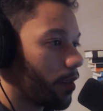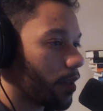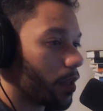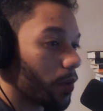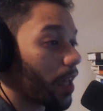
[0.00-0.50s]

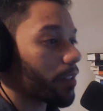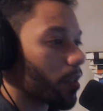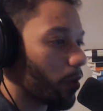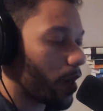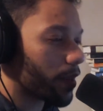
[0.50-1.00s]
That's
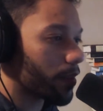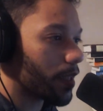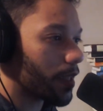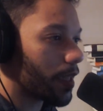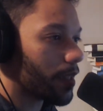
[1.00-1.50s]
curiosity
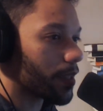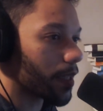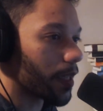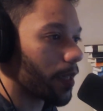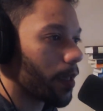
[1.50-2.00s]

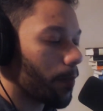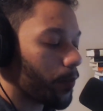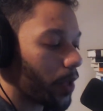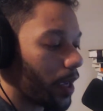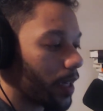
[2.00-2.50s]
tendency.
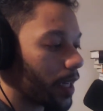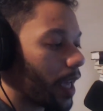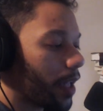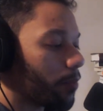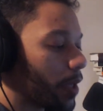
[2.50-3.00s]
And
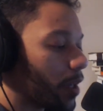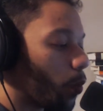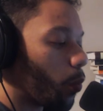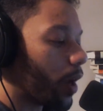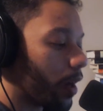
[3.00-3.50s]
again, being
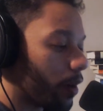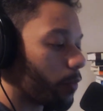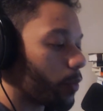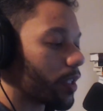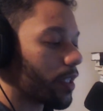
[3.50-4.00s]
aware
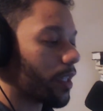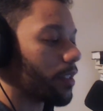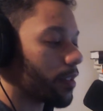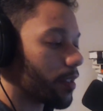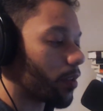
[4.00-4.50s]
of what the
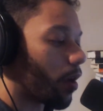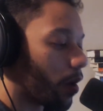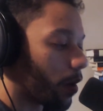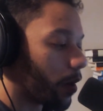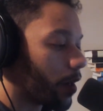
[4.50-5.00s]
tendencies
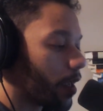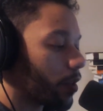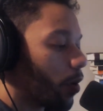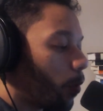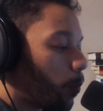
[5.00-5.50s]
are,
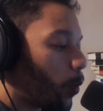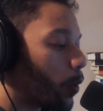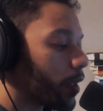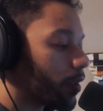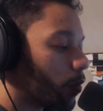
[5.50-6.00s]
the whole
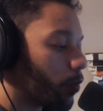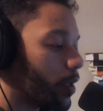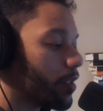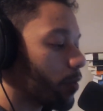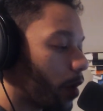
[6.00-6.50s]
point, the whole
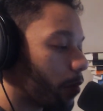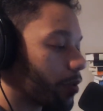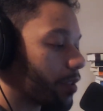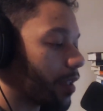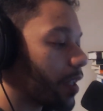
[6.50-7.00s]
reason why we're
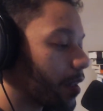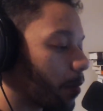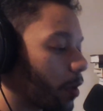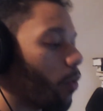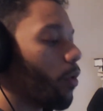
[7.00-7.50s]
studying them,
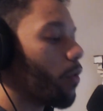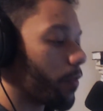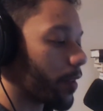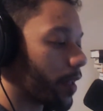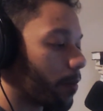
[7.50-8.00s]
to go
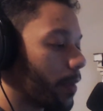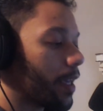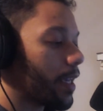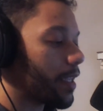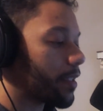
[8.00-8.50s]
over them,
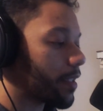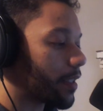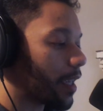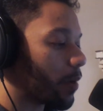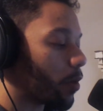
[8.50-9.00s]
is to
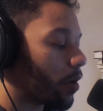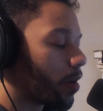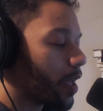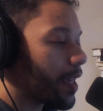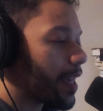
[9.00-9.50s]
say, well,
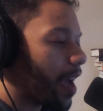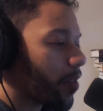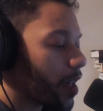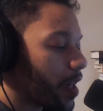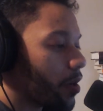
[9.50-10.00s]
now
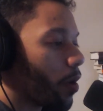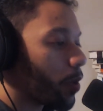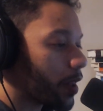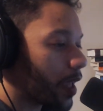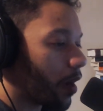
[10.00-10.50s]
that I know
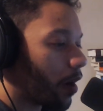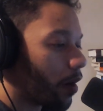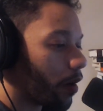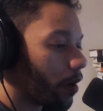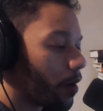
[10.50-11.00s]
what they
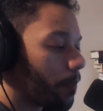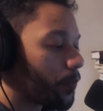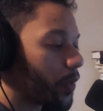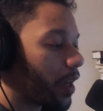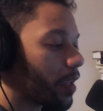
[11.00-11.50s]
are,
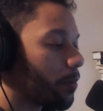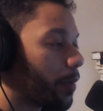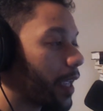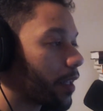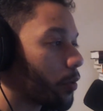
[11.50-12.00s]
I can
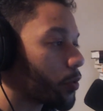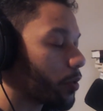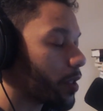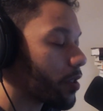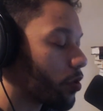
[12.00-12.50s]
pay closer
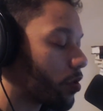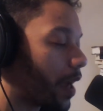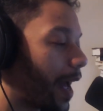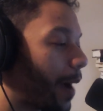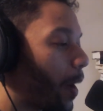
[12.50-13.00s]
attention to
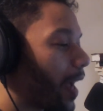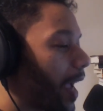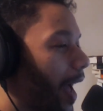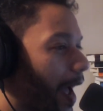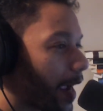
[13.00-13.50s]
how I
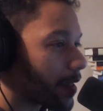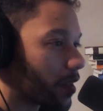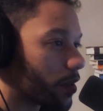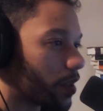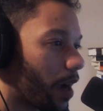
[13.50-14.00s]
act,
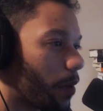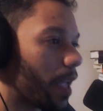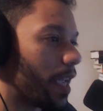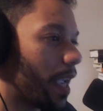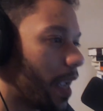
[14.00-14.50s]
to how I
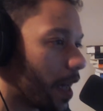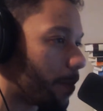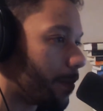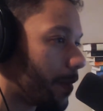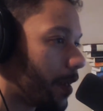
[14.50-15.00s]
am,